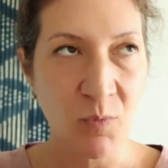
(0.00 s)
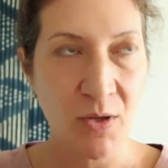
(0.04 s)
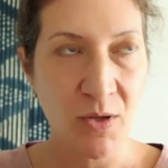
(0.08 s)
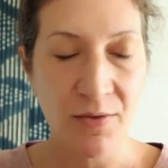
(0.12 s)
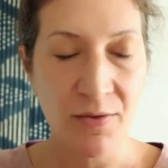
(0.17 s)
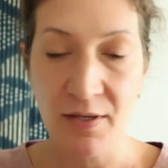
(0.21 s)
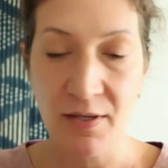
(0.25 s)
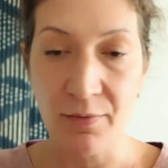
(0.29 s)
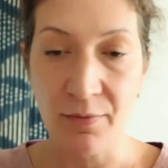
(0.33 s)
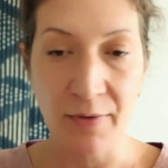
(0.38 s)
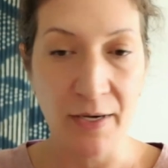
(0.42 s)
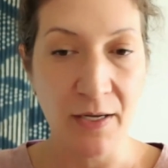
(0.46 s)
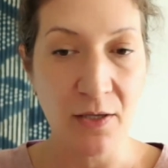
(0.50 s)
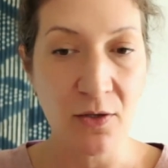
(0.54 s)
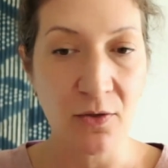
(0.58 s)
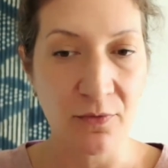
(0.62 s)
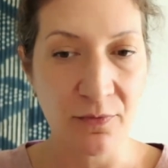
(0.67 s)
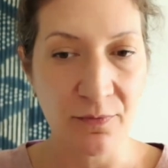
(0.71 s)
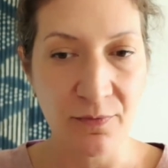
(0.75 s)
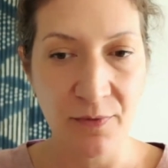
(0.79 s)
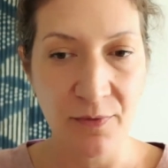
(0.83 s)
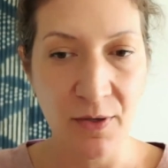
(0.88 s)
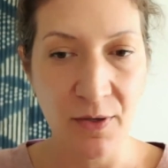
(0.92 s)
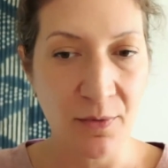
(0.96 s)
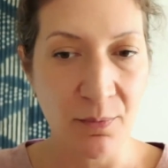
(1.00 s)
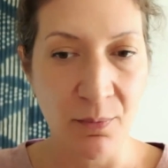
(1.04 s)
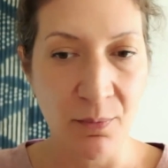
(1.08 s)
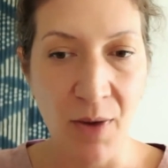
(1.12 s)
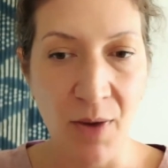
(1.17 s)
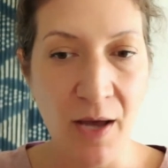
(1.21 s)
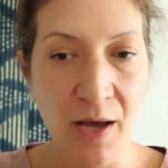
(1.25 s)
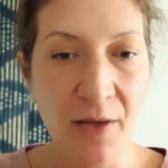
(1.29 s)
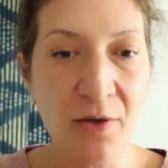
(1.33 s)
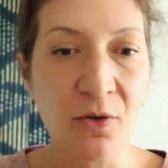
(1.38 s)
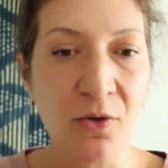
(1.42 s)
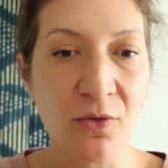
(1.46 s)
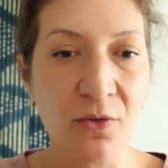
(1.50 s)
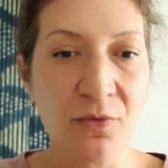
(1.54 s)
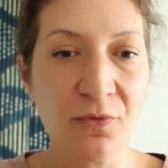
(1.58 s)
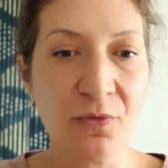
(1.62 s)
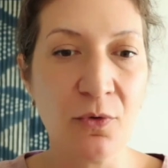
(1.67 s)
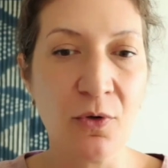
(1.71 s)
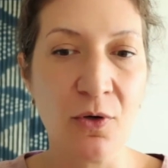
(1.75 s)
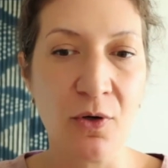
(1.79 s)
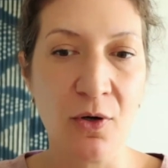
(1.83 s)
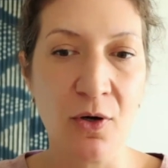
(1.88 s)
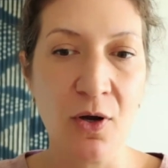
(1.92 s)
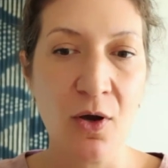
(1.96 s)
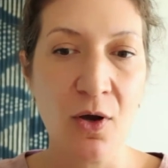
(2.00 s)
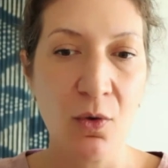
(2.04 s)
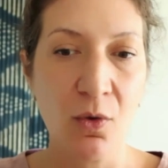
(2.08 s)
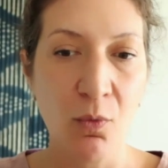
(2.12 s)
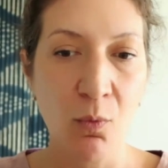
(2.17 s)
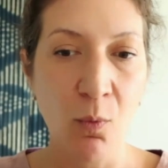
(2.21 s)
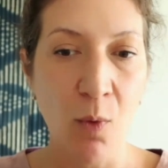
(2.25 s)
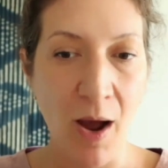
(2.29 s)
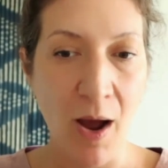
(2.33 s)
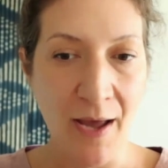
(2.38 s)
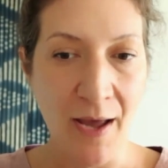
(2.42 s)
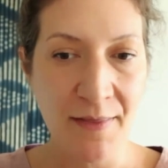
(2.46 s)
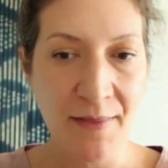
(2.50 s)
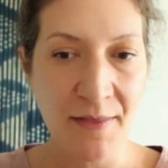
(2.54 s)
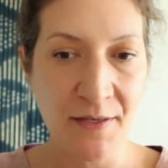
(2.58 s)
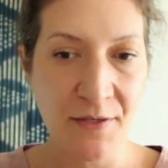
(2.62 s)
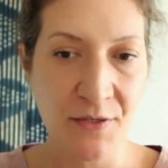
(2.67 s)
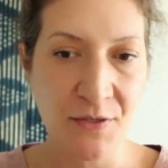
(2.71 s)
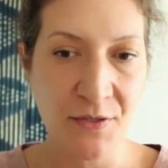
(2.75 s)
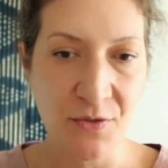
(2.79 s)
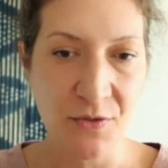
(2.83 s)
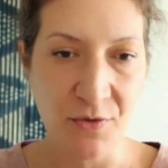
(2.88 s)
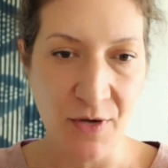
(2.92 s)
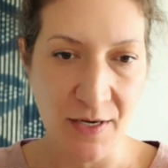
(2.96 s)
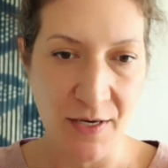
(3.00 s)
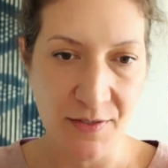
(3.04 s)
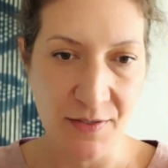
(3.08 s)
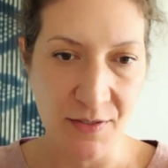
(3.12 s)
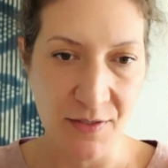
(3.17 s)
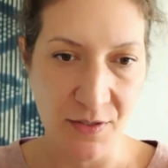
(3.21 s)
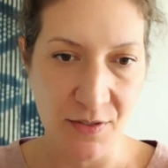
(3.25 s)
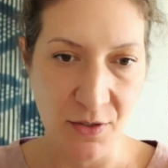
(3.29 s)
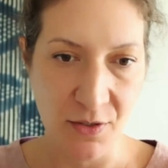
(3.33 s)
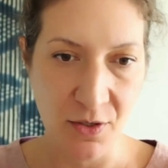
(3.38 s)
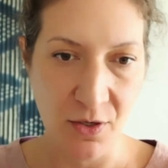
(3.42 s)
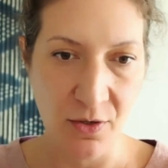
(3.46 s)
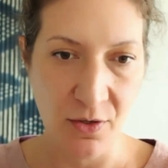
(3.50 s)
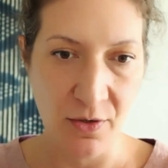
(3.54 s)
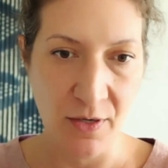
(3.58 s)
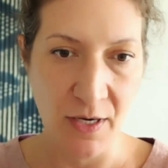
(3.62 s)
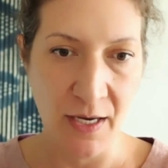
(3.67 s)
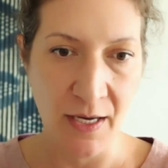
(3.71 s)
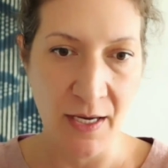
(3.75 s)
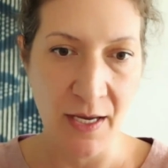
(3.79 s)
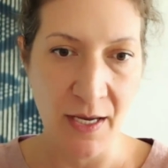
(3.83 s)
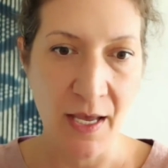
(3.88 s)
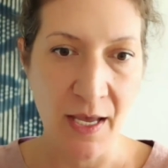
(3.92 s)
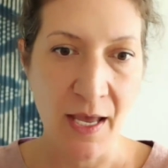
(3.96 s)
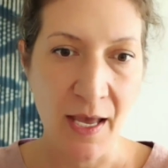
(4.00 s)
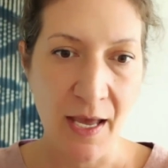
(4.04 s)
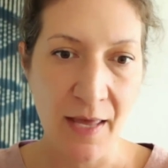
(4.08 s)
theoretical model for why the distress is occurring,